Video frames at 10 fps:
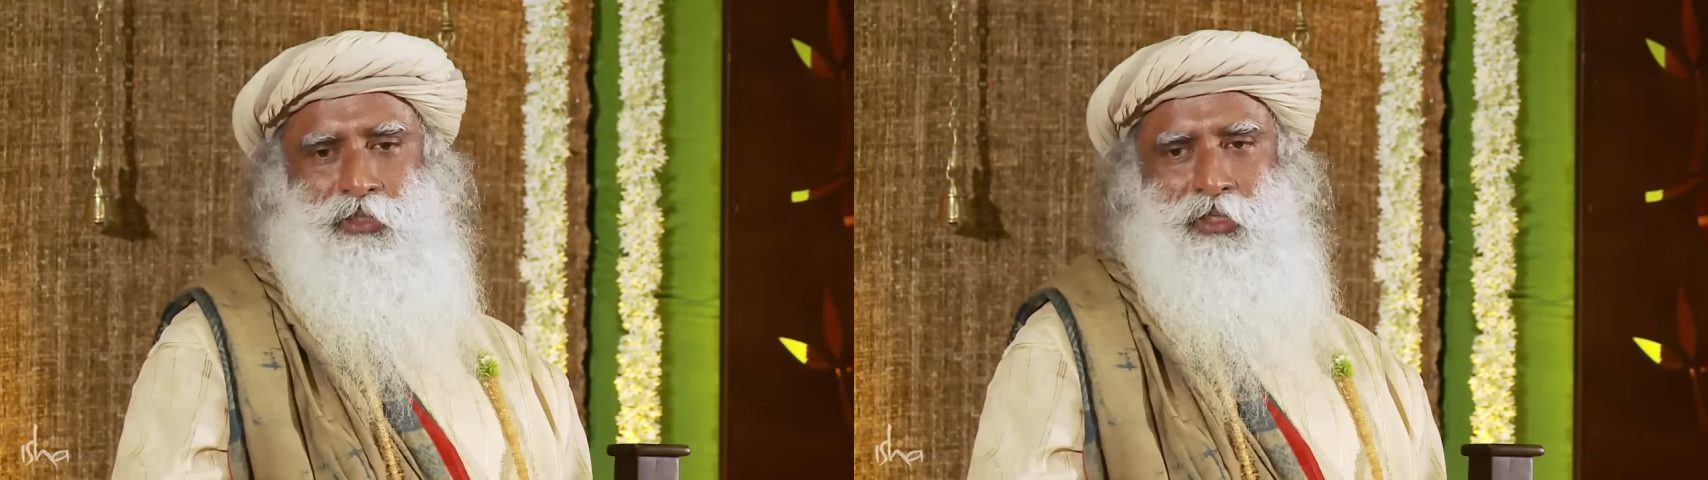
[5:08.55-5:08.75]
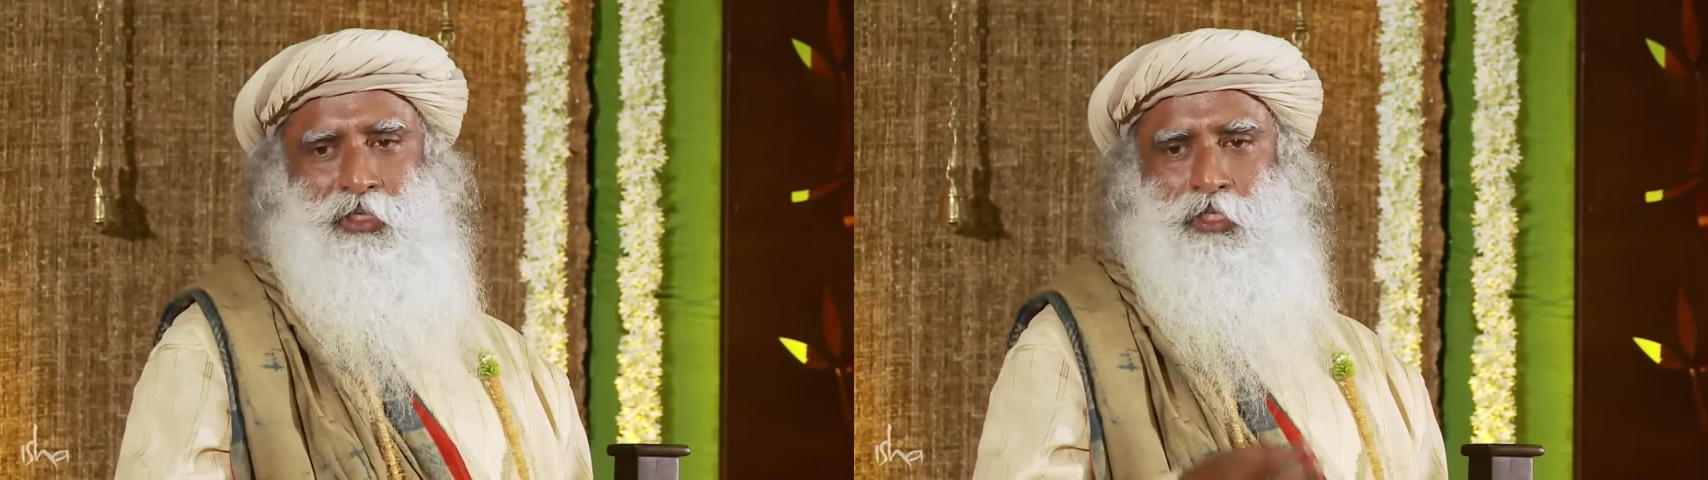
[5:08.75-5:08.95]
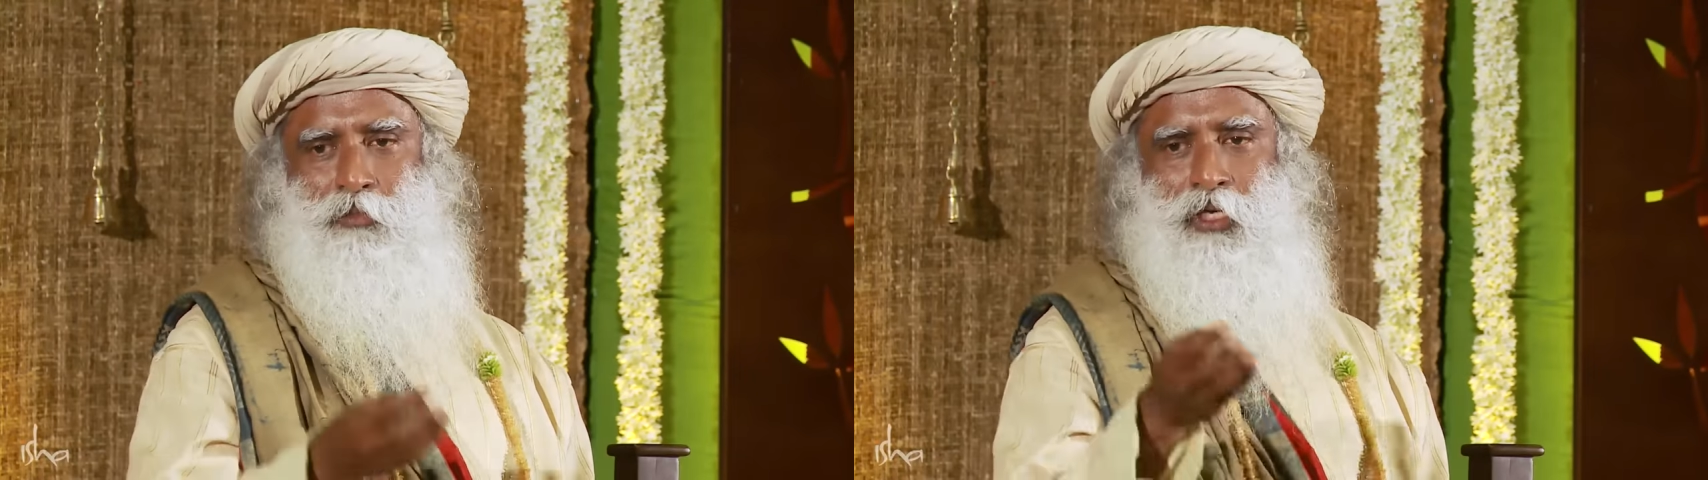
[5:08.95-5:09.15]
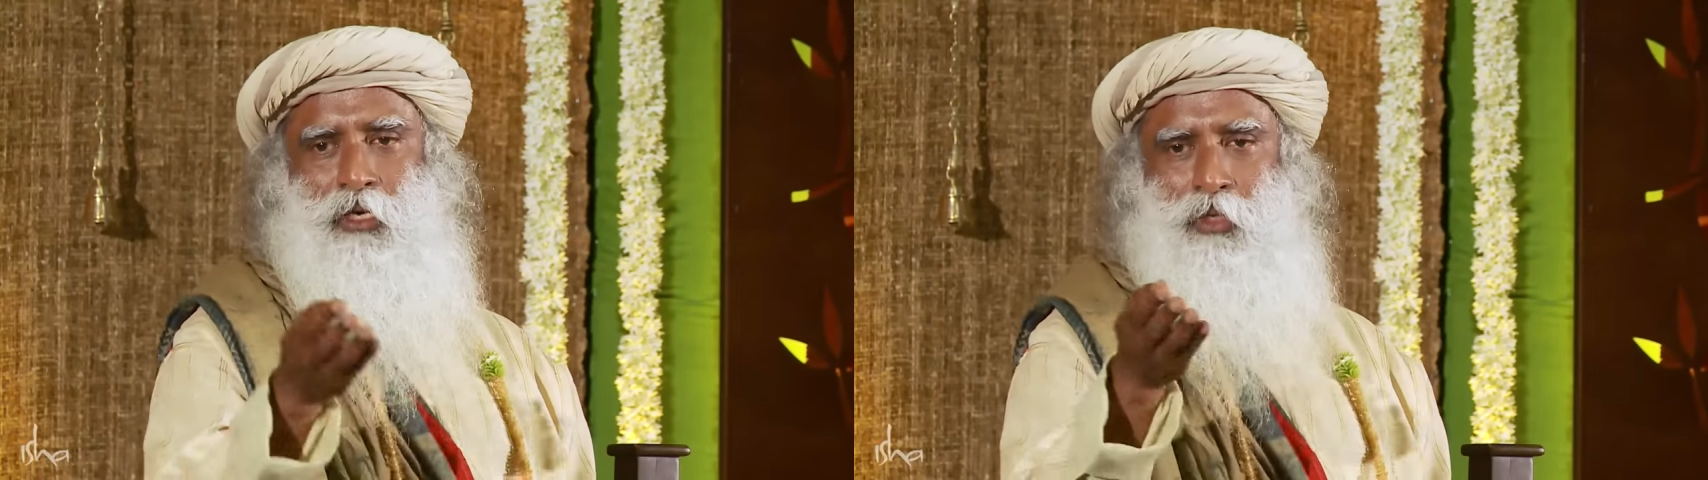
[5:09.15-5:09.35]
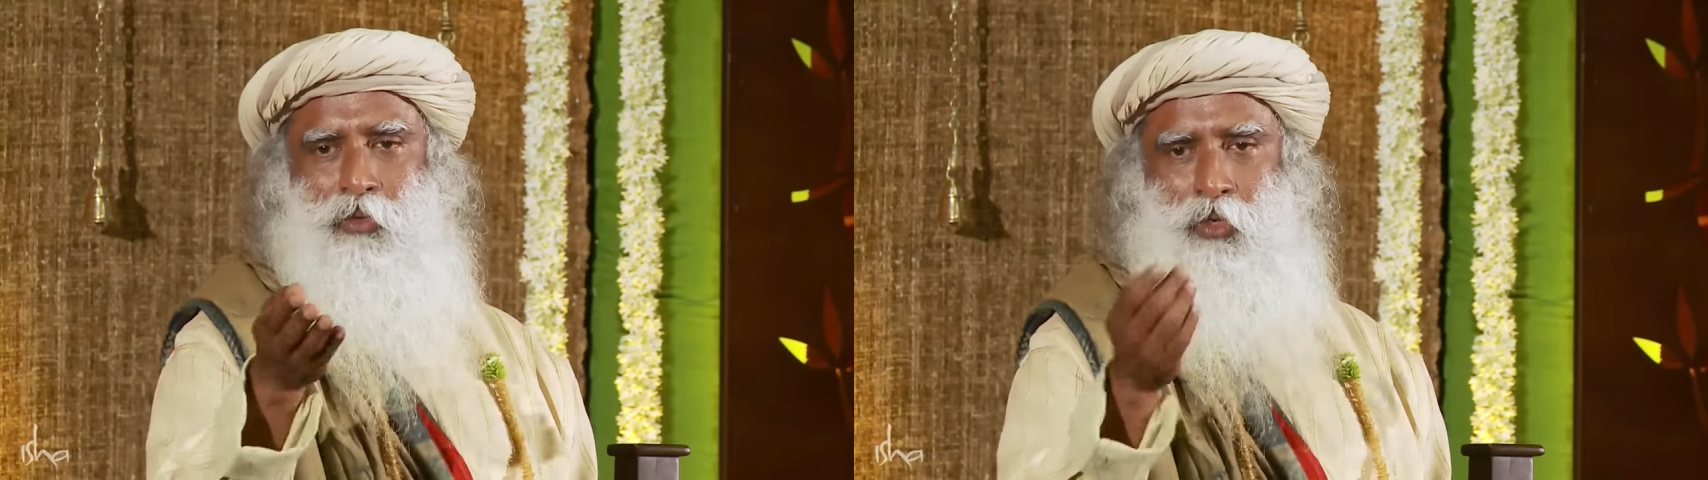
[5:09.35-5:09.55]
it is
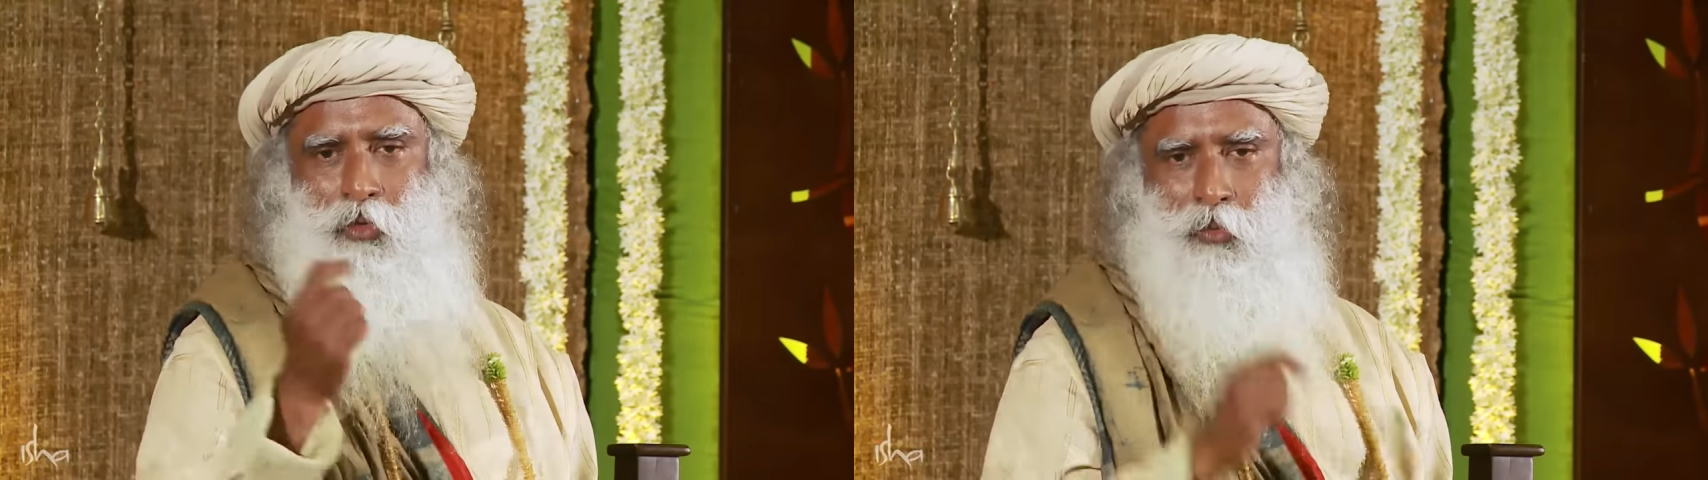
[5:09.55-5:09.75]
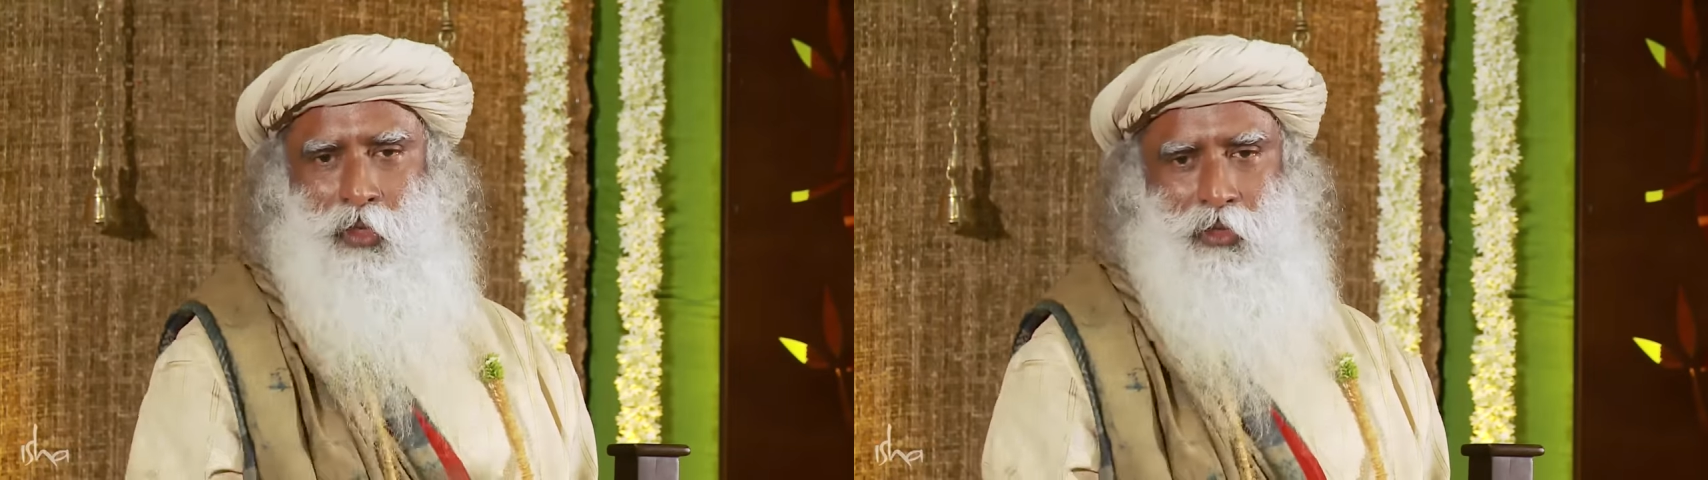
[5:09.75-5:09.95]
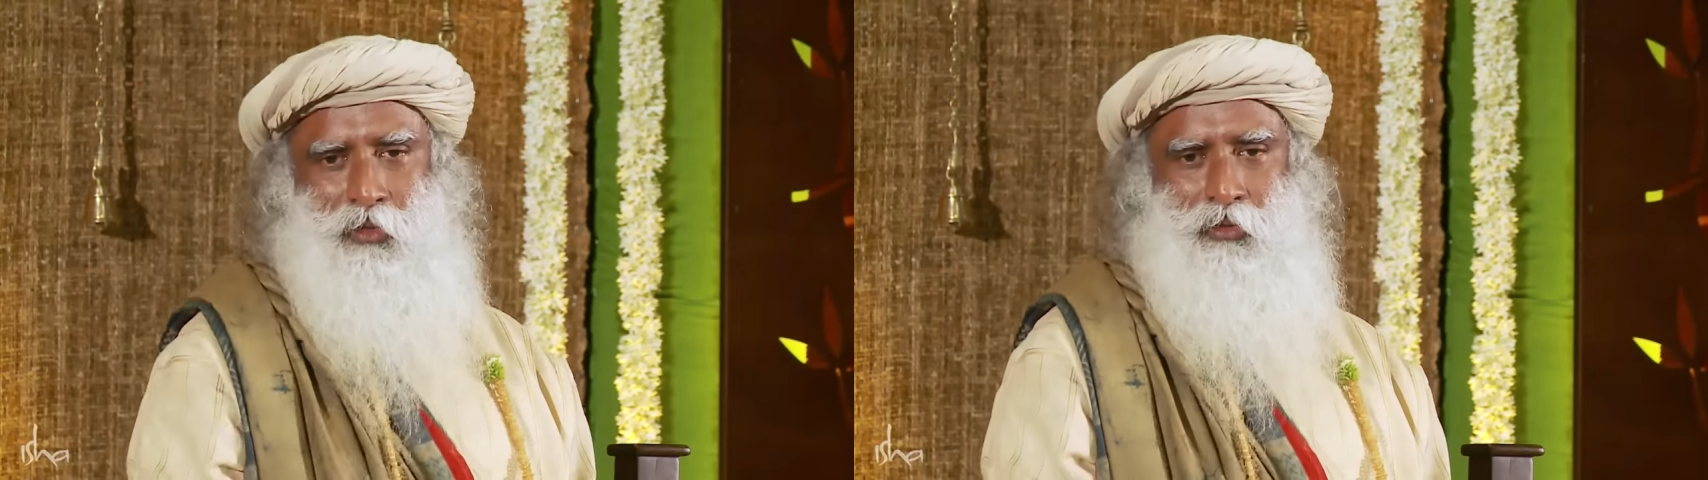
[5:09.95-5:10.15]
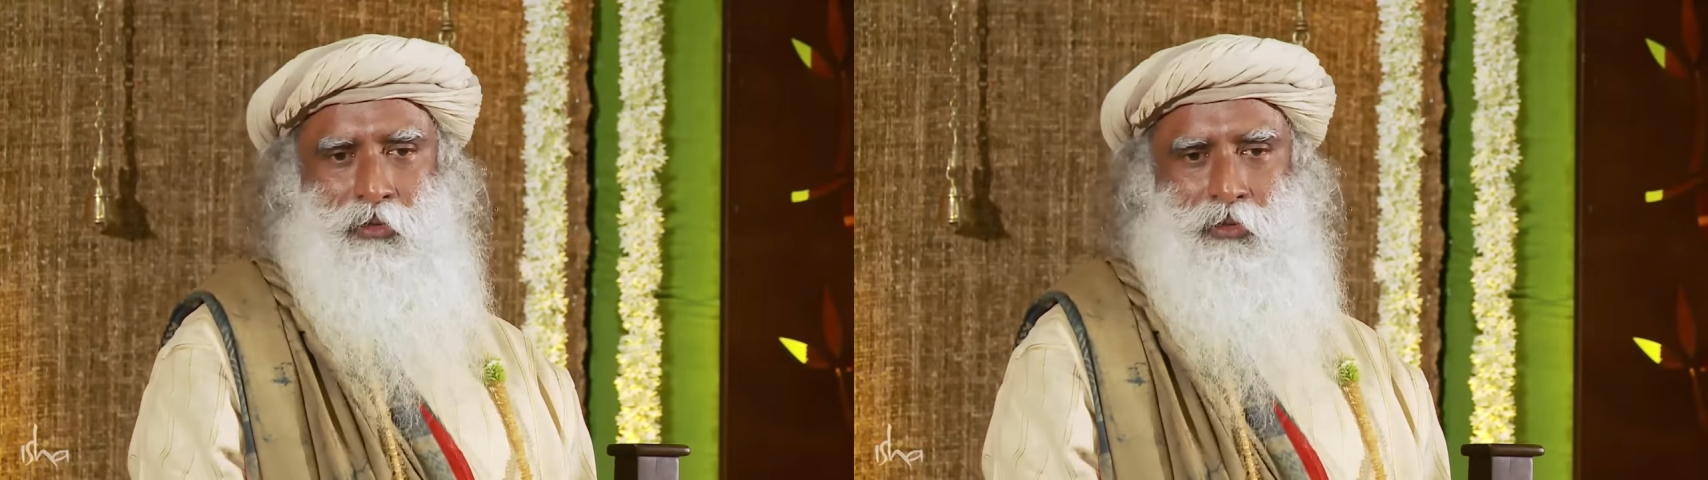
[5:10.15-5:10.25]
becoming one way.